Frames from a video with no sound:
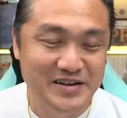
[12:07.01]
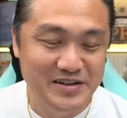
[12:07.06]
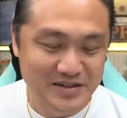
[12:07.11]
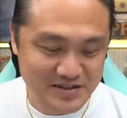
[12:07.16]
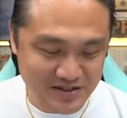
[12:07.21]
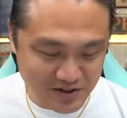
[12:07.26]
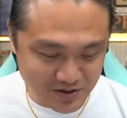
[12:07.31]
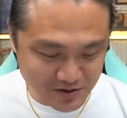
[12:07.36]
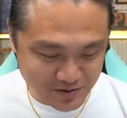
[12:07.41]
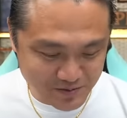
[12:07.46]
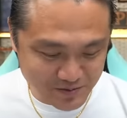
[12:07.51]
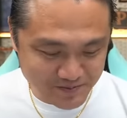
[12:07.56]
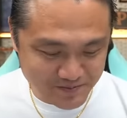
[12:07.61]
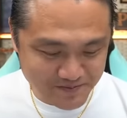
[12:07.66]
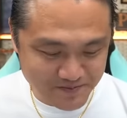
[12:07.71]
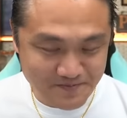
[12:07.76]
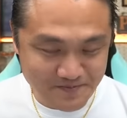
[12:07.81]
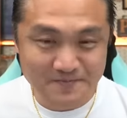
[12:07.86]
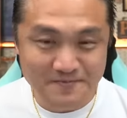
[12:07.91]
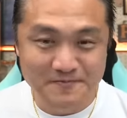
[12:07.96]
So,
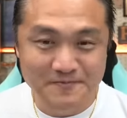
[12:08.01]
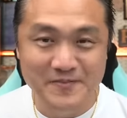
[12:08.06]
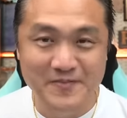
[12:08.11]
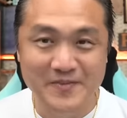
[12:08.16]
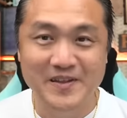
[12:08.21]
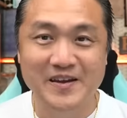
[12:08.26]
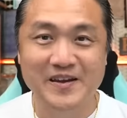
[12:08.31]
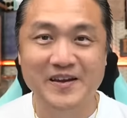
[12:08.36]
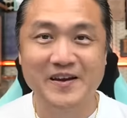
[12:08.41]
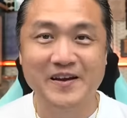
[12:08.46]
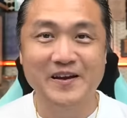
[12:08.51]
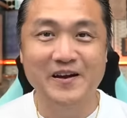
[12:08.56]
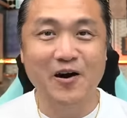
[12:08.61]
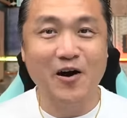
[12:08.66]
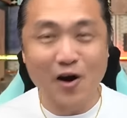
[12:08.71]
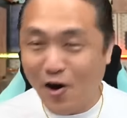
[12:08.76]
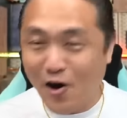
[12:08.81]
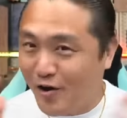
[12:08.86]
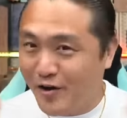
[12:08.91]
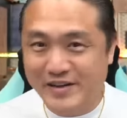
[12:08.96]

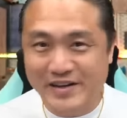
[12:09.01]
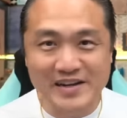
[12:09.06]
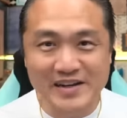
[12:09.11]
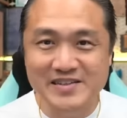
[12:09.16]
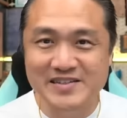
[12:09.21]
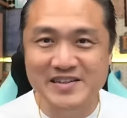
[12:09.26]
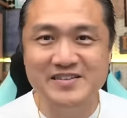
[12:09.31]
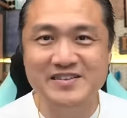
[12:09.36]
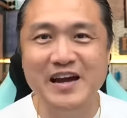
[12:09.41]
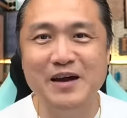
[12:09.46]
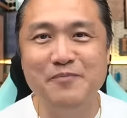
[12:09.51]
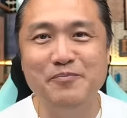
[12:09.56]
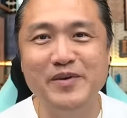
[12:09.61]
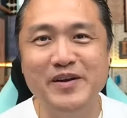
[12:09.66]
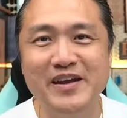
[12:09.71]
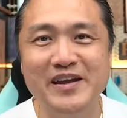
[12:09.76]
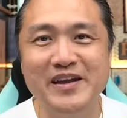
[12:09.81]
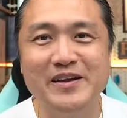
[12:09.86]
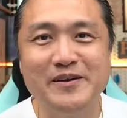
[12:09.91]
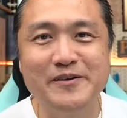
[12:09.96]
all this is
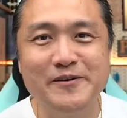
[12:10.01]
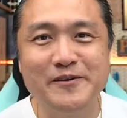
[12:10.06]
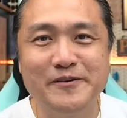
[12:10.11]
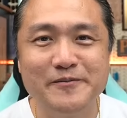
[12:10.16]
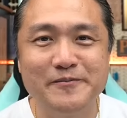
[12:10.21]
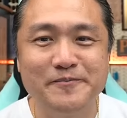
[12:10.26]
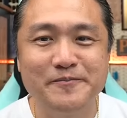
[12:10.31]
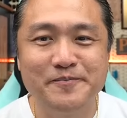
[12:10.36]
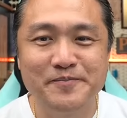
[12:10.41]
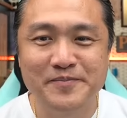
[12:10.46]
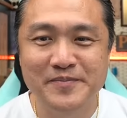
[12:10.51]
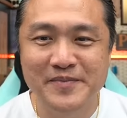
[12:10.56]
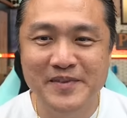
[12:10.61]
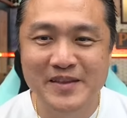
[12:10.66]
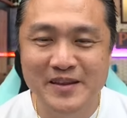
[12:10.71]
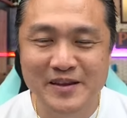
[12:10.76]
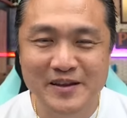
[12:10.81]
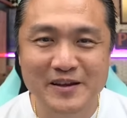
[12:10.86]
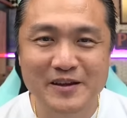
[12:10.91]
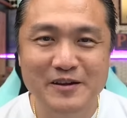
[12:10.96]
happening
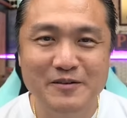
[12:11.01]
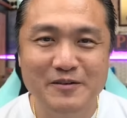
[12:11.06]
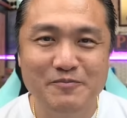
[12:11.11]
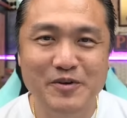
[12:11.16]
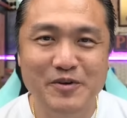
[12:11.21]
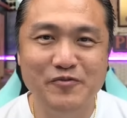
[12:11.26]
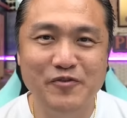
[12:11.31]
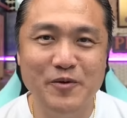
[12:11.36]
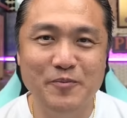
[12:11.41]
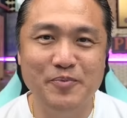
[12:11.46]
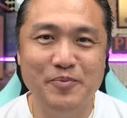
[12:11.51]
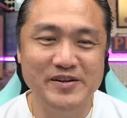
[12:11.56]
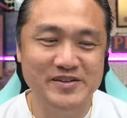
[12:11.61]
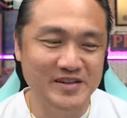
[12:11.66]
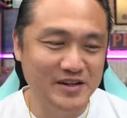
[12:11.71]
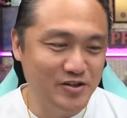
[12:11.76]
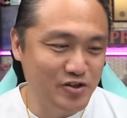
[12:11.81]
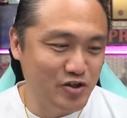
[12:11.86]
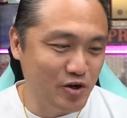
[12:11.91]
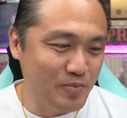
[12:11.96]
before
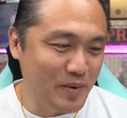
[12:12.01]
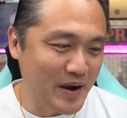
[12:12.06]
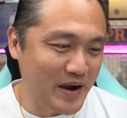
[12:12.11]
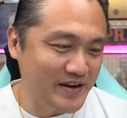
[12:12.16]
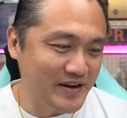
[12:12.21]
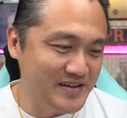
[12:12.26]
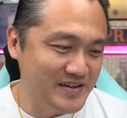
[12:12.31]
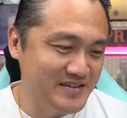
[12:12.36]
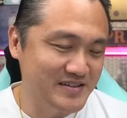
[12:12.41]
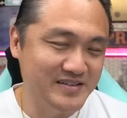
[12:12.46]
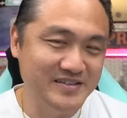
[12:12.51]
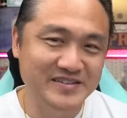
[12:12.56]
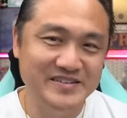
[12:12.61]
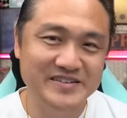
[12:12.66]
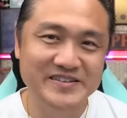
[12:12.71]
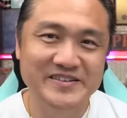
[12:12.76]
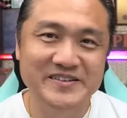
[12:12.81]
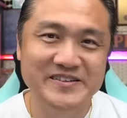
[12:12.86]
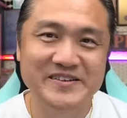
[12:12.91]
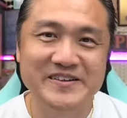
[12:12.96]
President Joe Biden
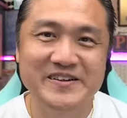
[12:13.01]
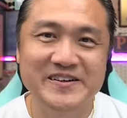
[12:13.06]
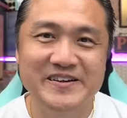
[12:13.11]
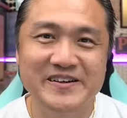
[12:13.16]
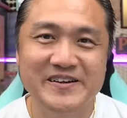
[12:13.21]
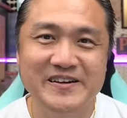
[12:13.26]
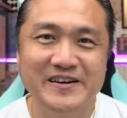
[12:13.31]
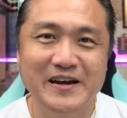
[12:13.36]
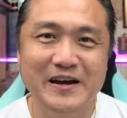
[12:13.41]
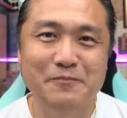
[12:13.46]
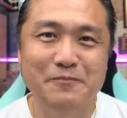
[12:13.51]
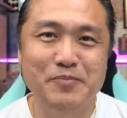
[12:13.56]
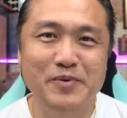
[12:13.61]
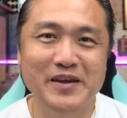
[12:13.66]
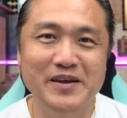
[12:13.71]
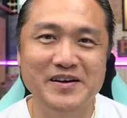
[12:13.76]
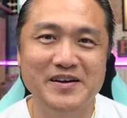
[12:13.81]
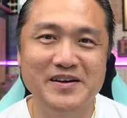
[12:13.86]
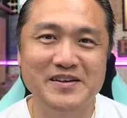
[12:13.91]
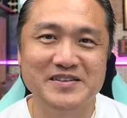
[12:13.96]

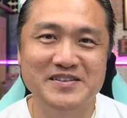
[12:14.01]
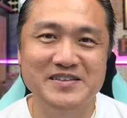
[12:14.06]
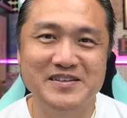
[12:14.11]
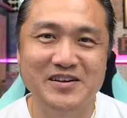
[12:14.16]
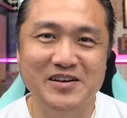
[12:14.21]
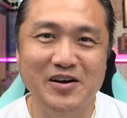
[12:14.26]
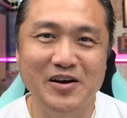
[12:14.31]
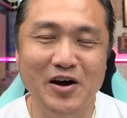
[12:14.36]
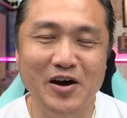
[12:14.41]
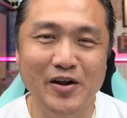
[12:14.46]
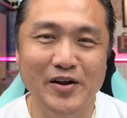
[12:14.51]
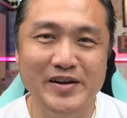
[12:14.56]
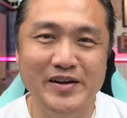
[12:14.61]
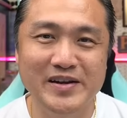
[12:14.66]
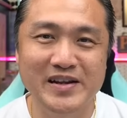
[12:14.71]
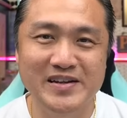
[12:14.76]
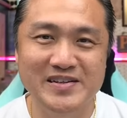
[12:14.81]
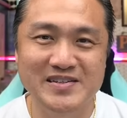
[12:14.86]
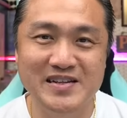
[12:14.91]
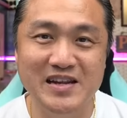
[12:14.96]
appears on
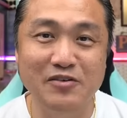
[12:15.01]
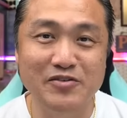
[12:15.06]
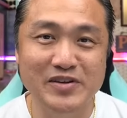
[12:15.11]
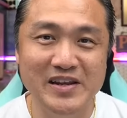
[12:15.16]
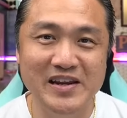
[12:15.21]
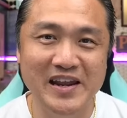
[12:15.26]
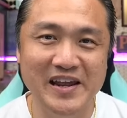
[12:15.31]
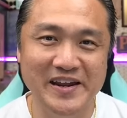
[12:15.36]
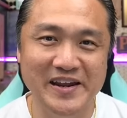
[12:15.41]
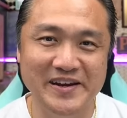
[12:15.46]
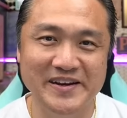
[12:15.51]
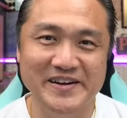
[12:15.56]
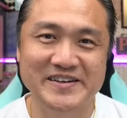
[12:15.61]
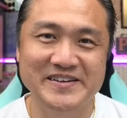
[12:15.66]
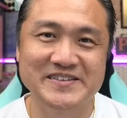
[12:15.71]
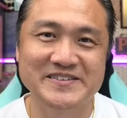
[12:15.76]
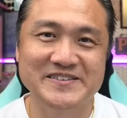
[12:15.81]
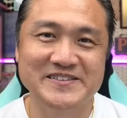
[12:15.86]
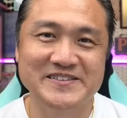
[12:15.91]
the Saudi land.